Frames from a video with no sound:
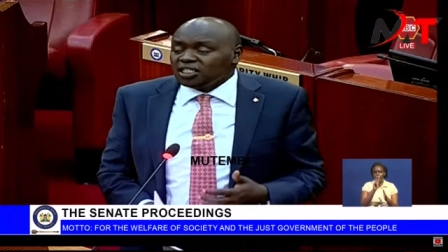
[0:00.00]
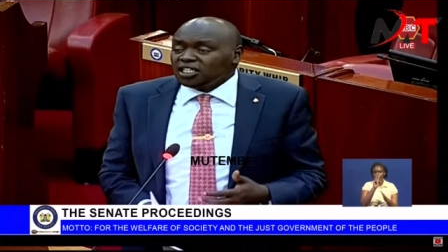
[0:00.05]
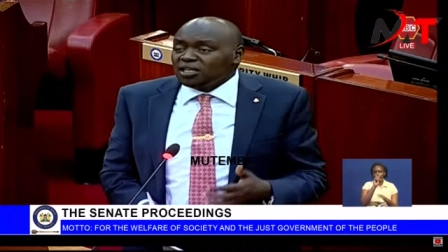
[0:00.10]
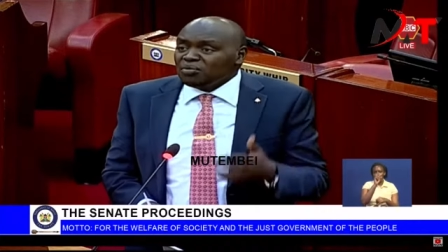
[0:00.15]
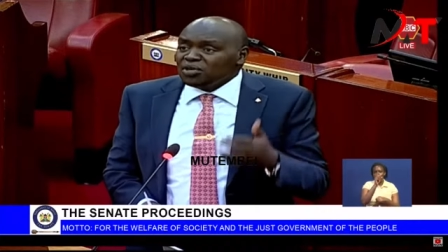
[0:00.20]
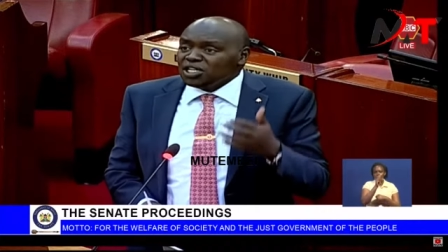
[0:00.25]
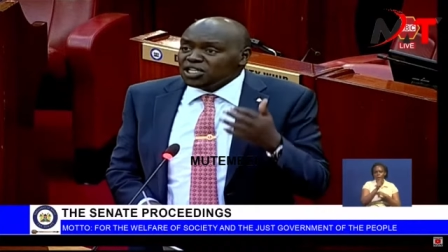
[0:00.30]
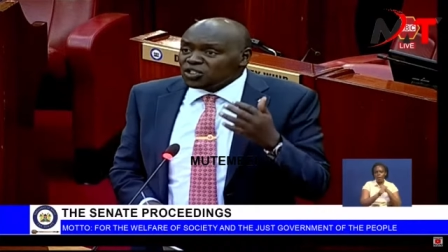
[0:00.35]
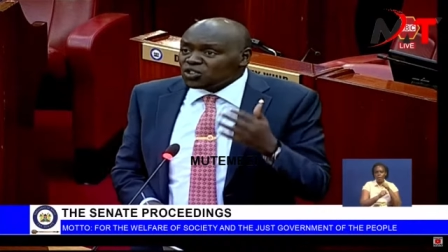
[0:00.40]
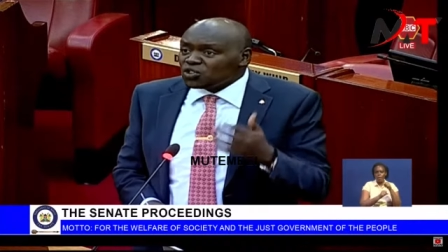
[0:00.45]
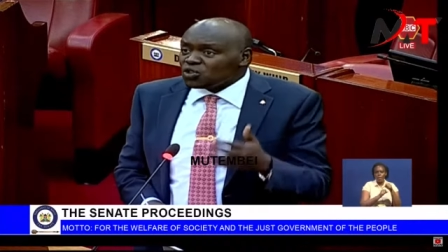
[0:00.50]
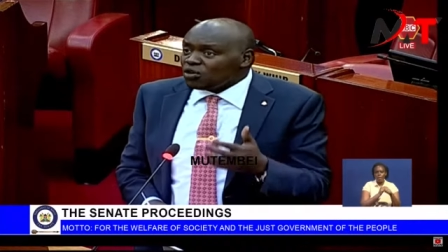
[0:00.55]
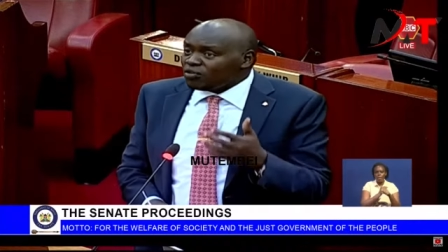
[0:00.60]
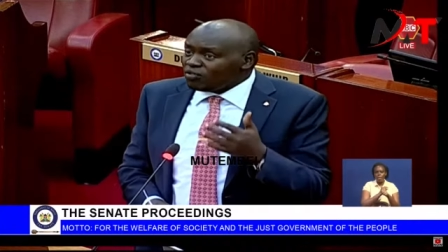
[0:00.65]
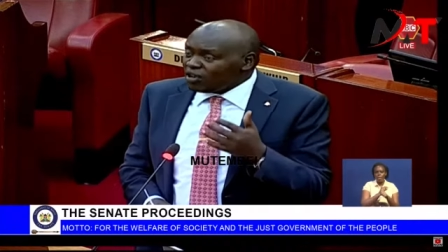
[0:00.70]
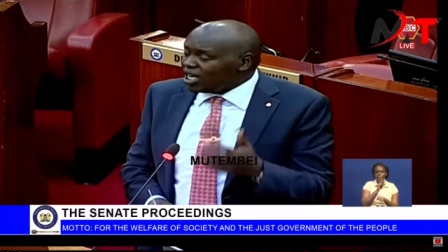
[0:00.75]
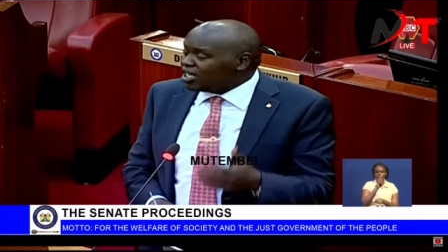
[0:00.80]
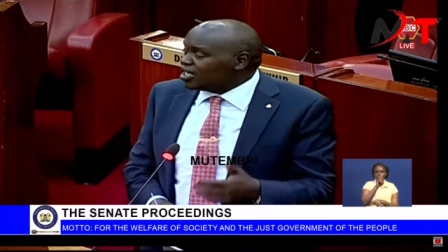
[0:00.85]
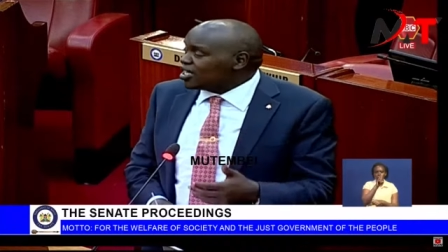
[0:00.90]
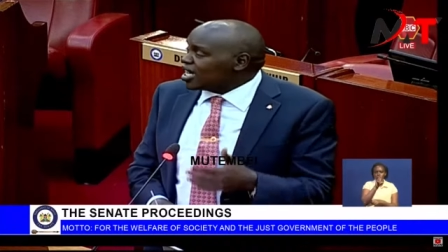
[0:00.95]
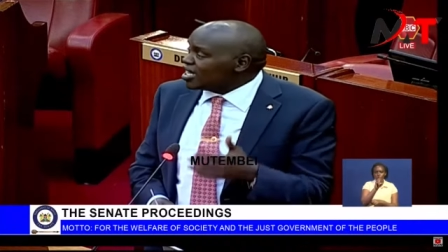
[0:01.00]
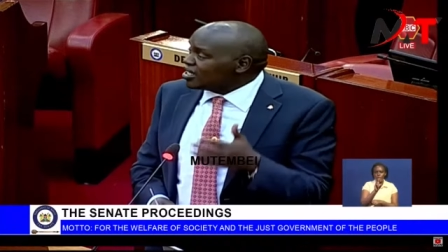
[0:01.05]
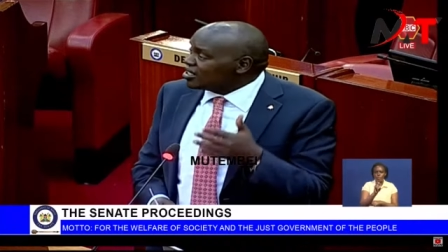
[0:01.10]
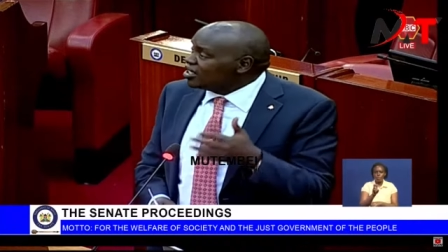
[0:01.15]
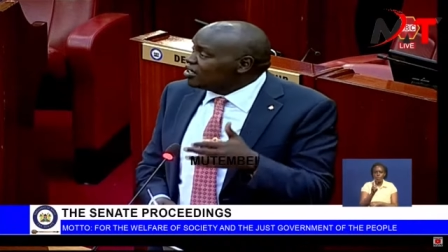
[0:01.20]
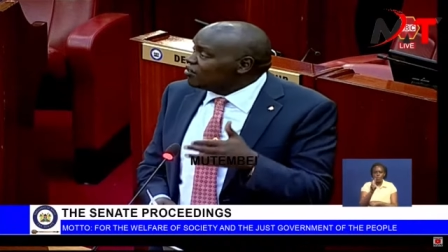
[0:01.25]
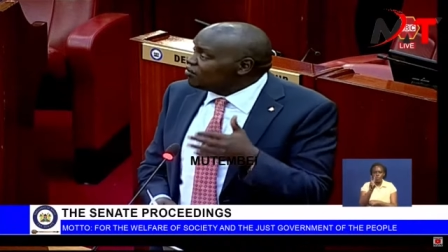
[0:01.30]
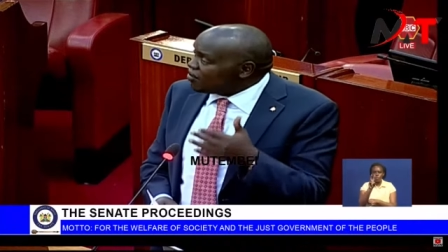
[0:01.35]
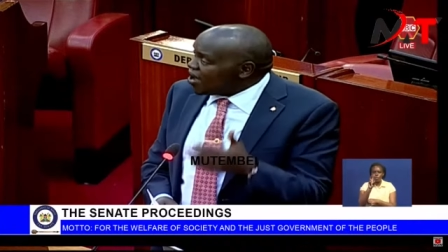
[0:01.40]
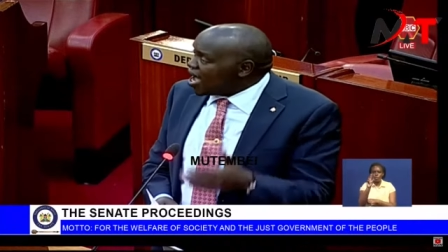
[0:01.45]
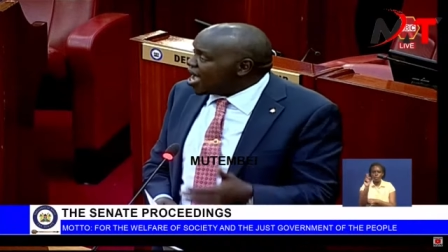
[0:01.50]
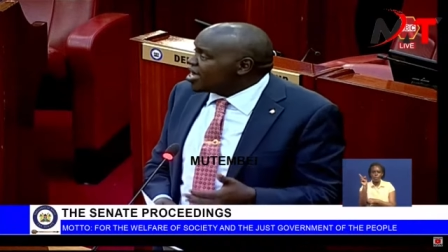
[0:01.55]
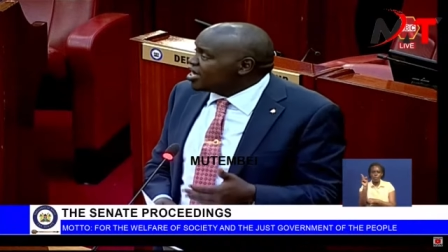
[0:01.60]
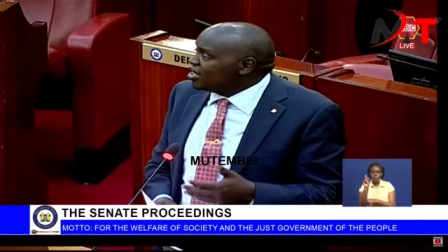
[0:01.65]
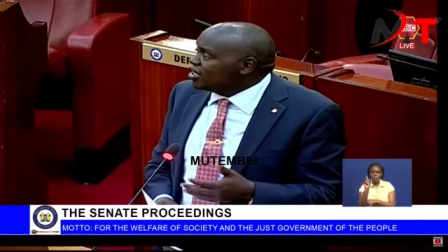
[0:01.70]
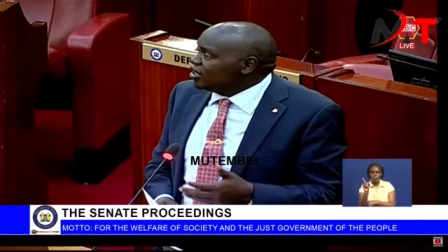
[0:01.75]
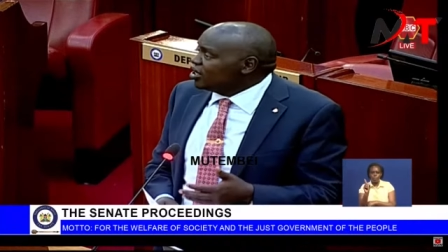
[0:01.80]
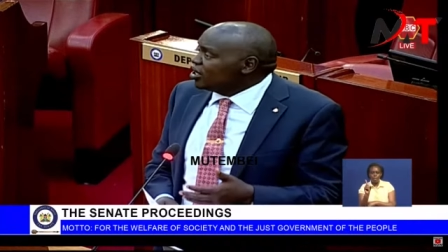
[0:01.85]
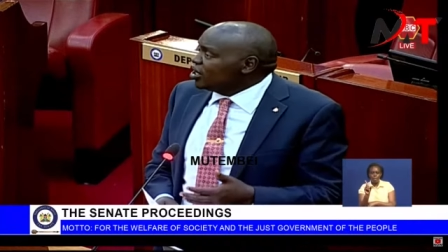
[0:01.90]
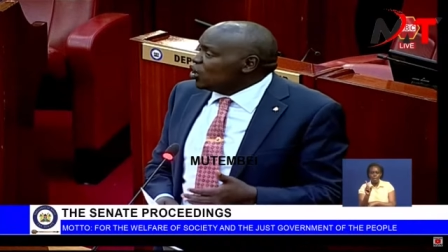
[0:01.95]
the Ministry of Health has
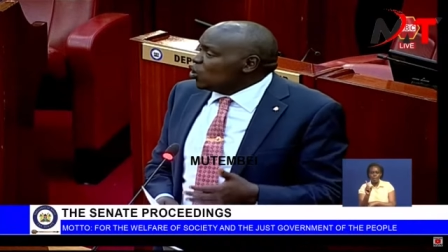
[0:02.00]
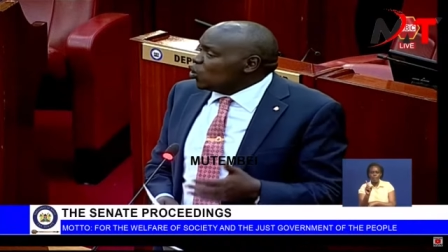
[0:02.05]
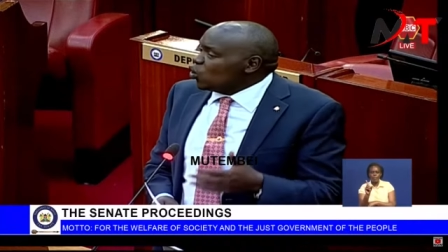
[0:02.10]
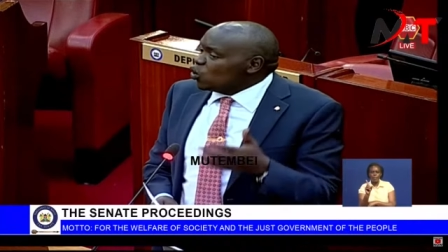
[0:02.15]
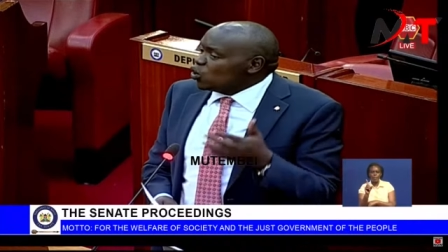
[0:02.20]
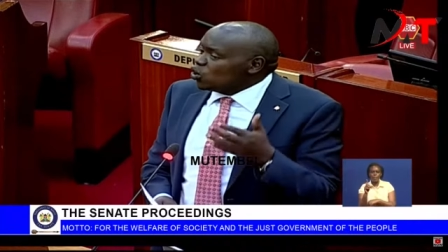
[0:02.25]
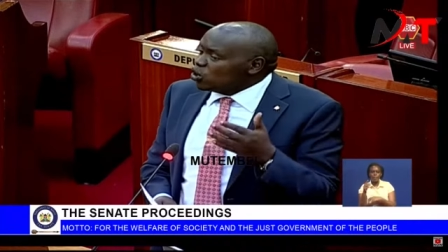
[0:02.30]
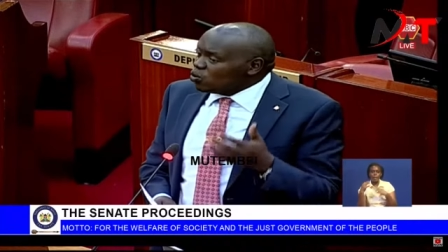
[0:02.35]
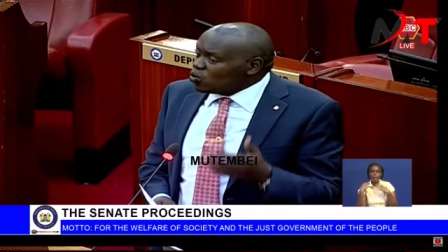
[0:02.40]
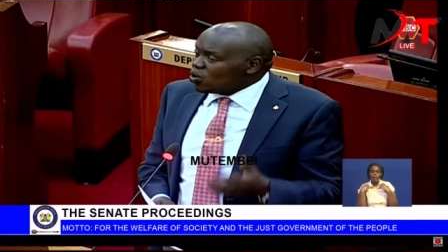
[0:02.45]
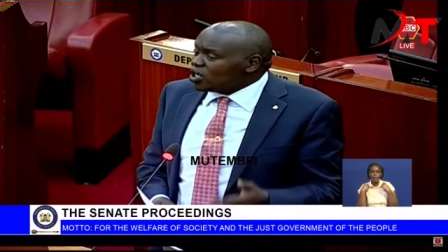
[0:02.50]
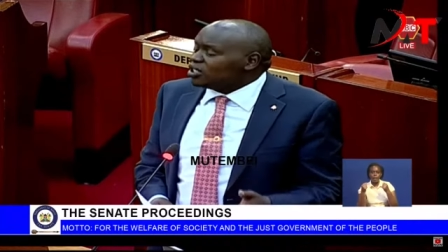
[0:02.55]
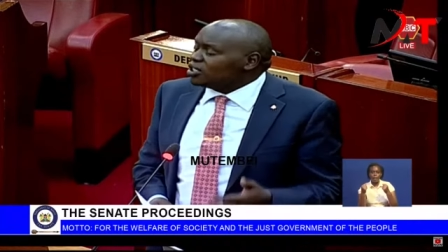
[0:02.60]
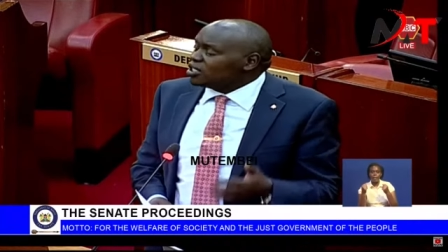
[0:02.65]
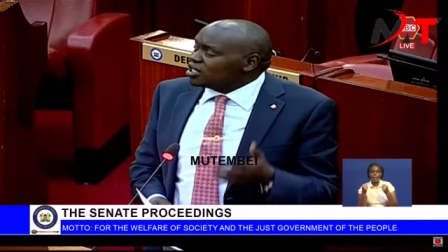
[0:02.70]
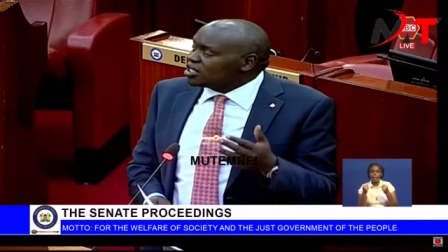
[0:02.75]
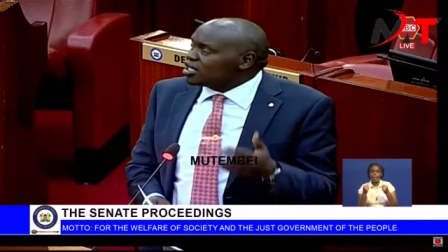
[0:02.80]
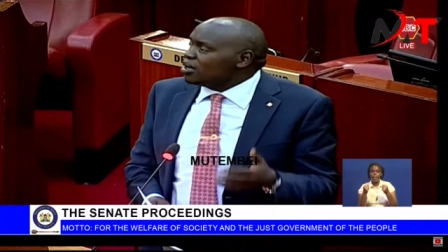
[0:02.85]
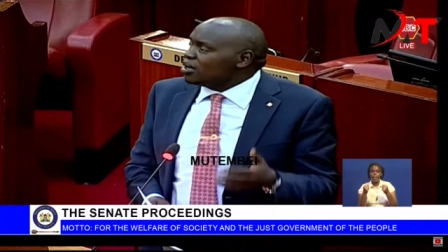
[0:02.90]
defined on what